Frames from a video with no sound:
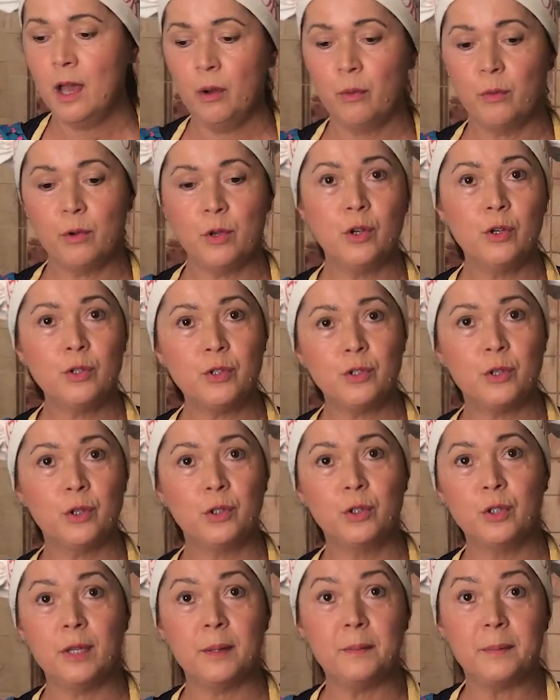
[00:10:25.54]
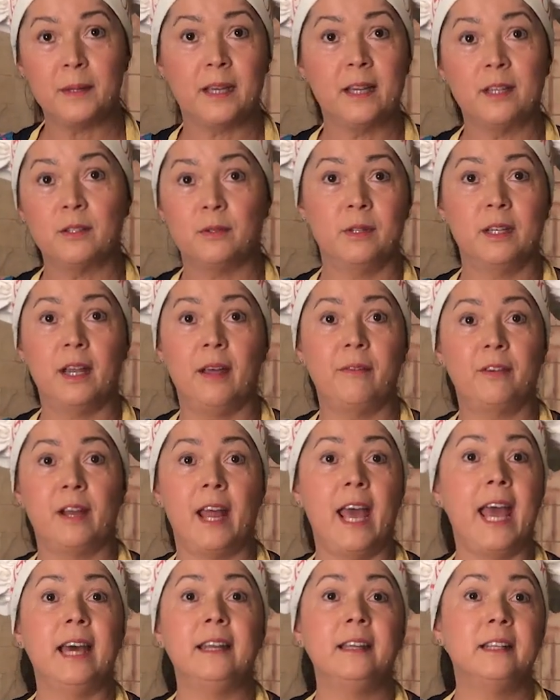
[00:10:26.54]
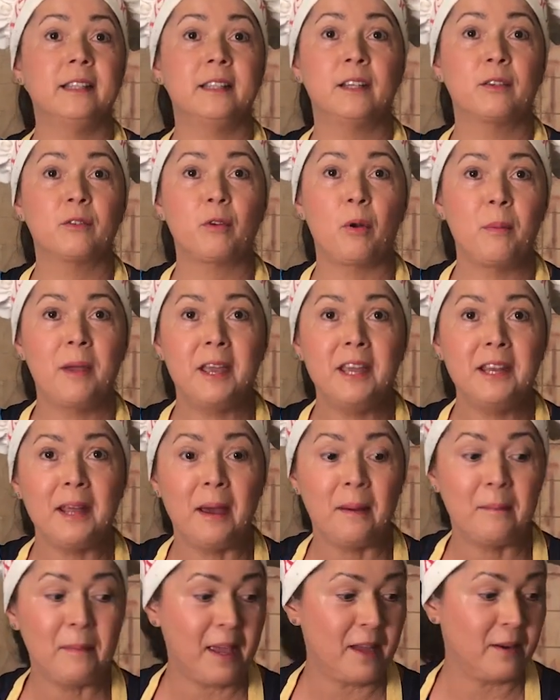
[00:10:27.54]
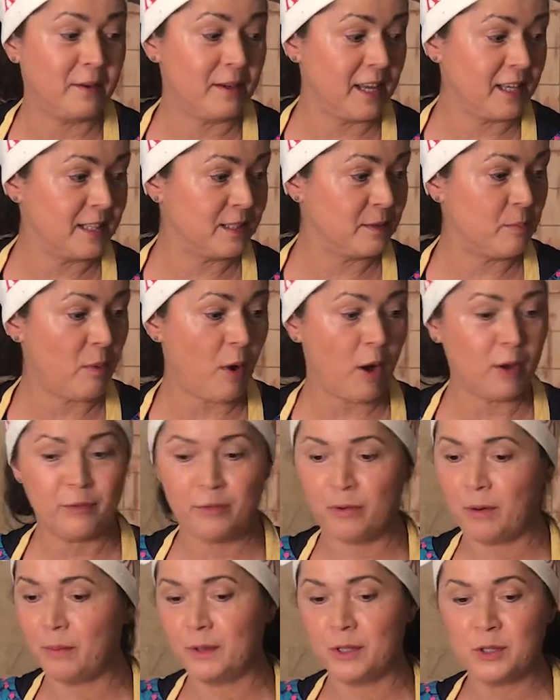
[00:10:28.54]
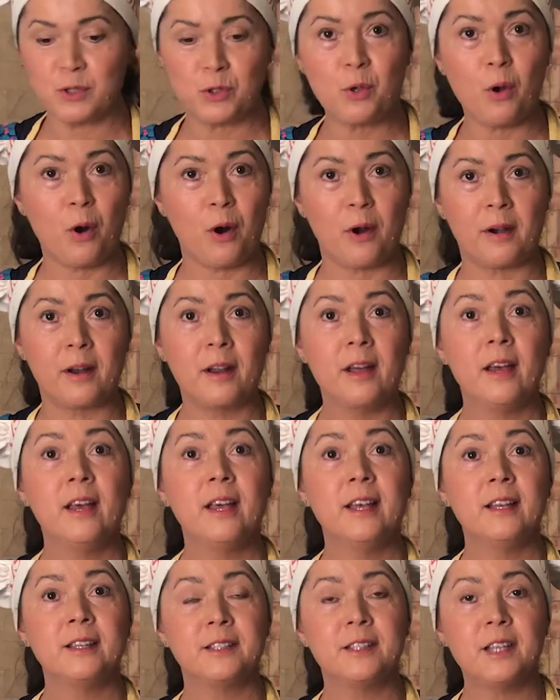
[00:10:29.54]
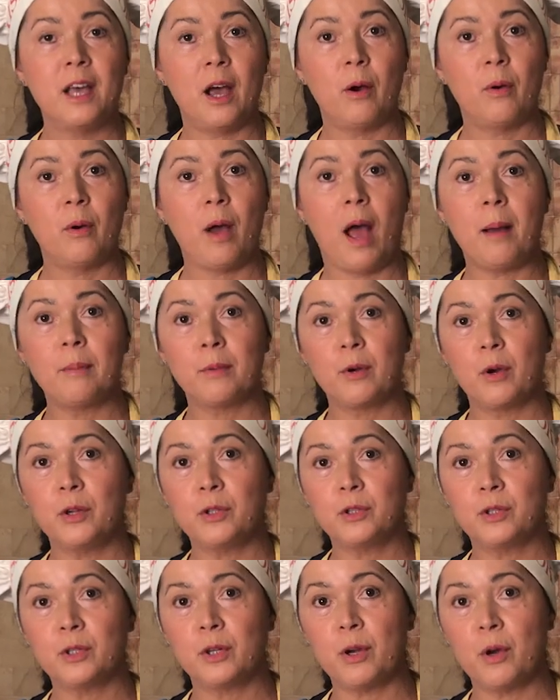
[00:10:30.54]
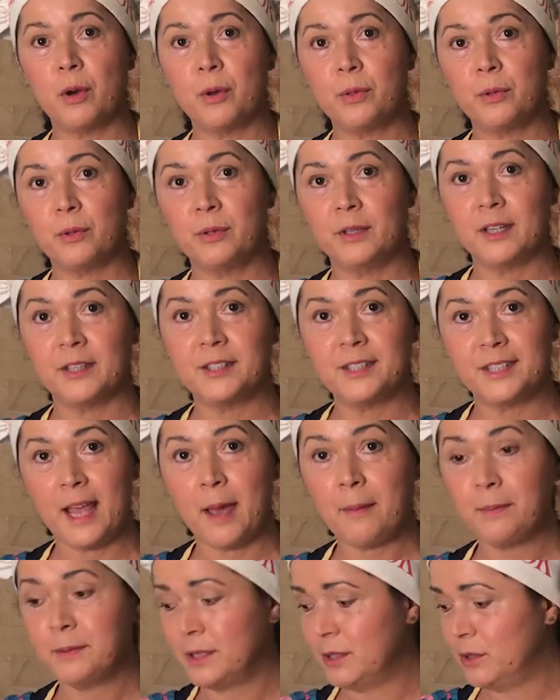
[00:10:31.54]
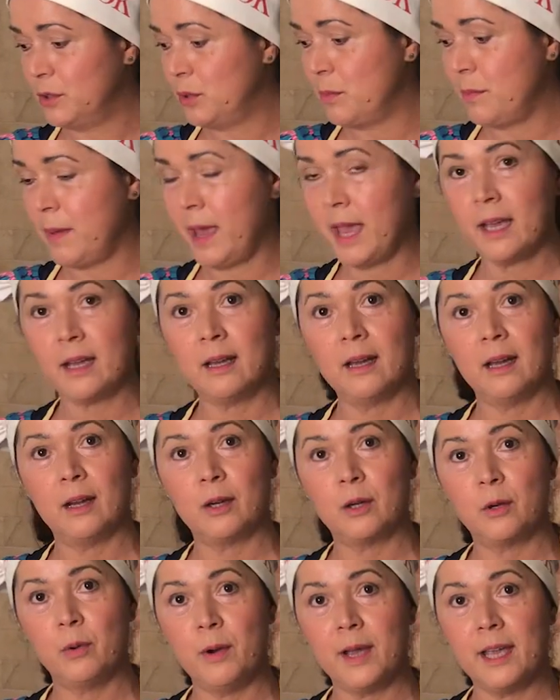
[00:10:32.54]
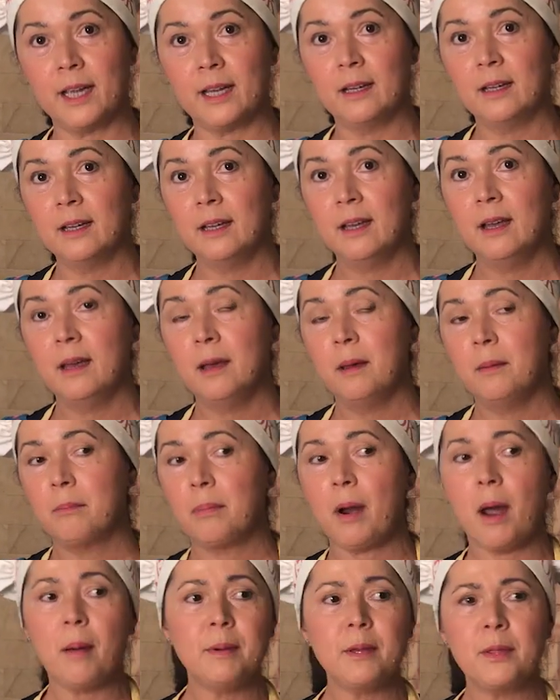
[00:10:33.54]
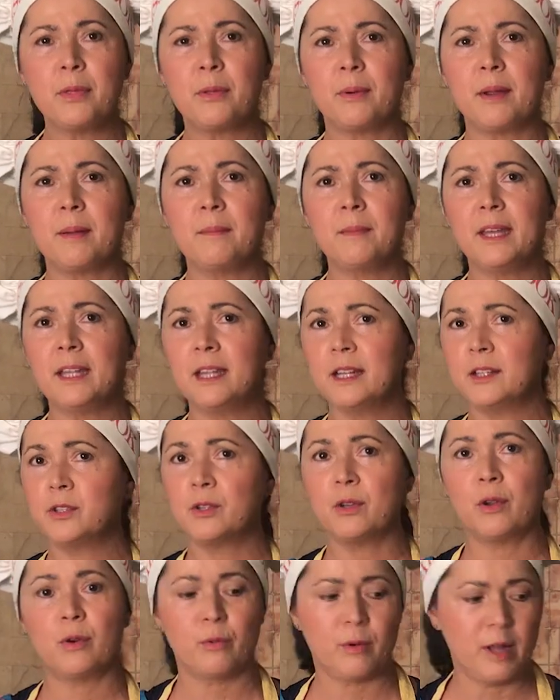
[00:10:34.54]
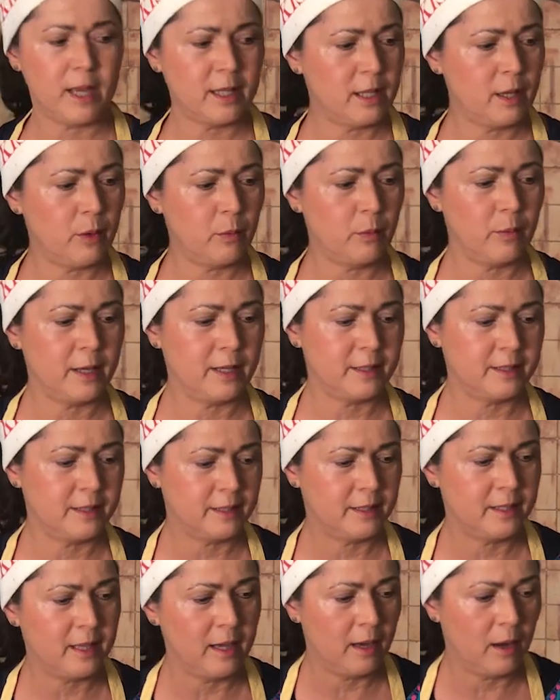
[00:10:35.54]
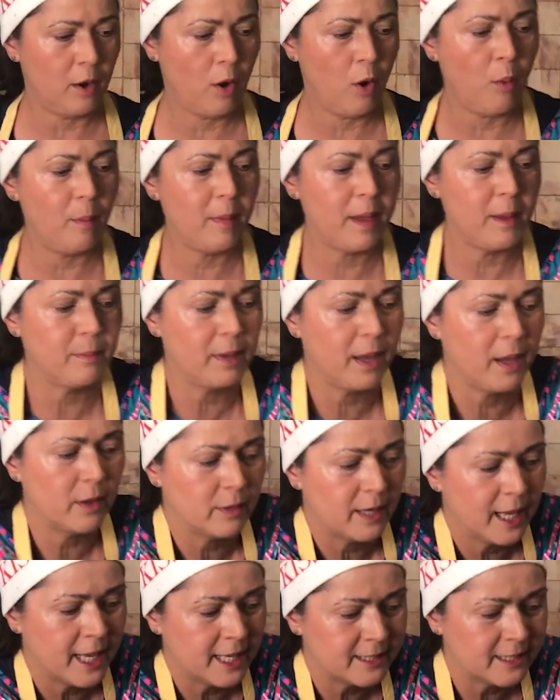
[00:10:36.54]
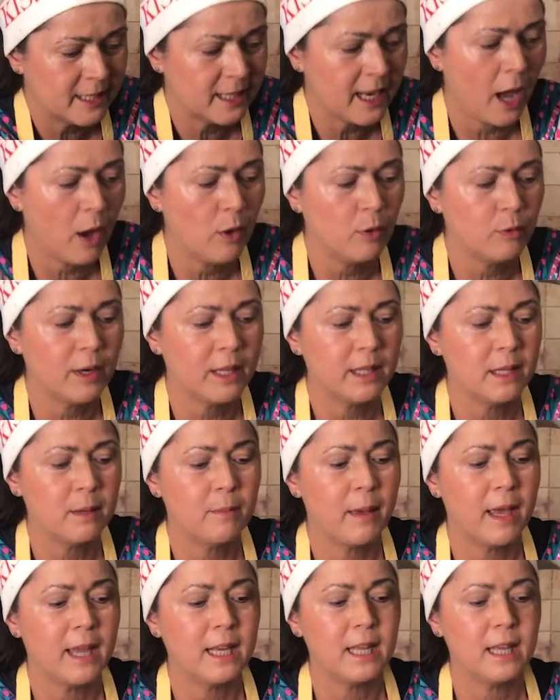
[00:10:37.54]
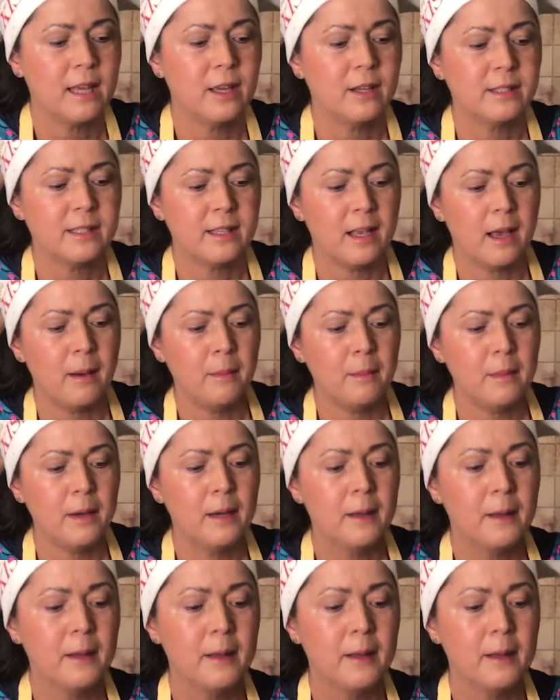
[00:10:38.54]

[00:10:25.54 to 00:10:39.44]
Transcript: We used to do it because we never had it in Romania, mayonnaise bought from the store. So I'm going to go through the steps to make a quick, probably 3 minutes, you're ready with the homemade mayonnaise. And I already made here some.